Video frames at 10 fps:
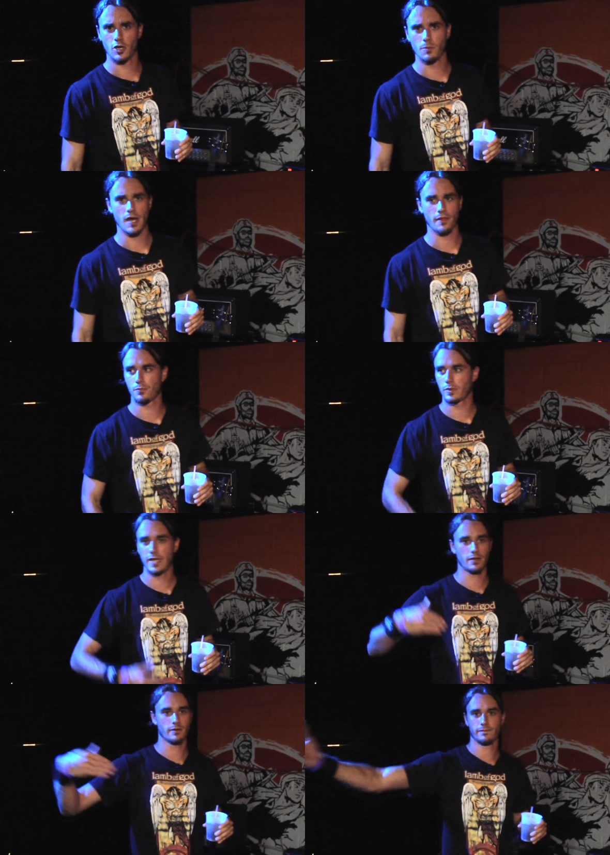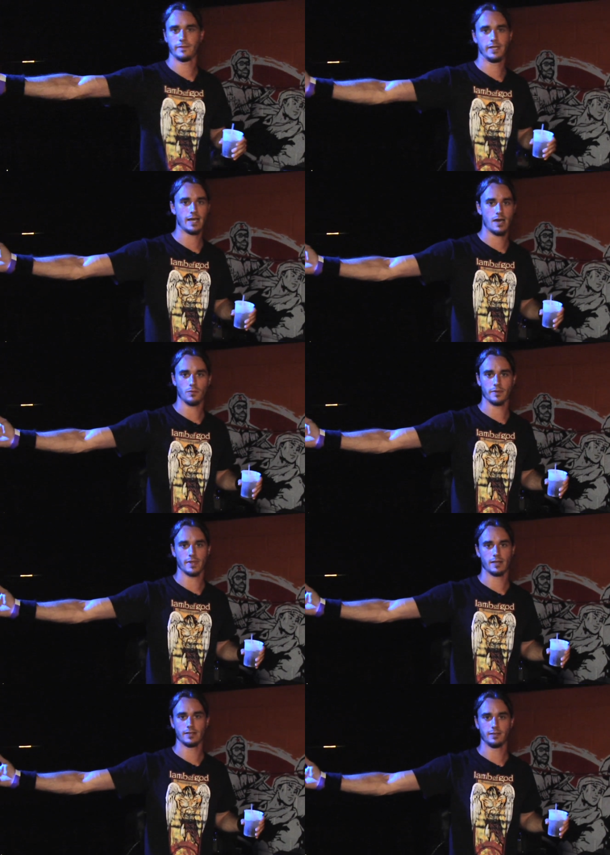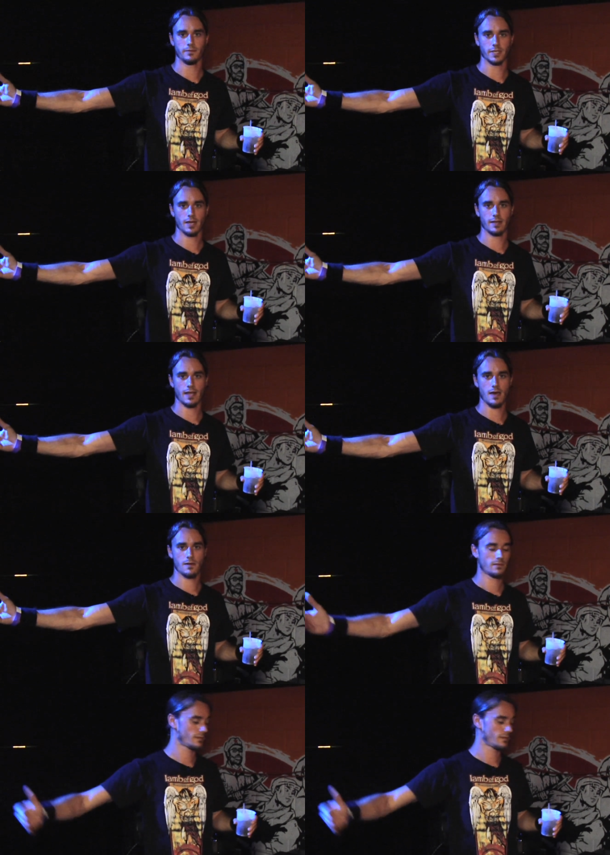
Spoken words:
about 300 feet out without it even cutting out,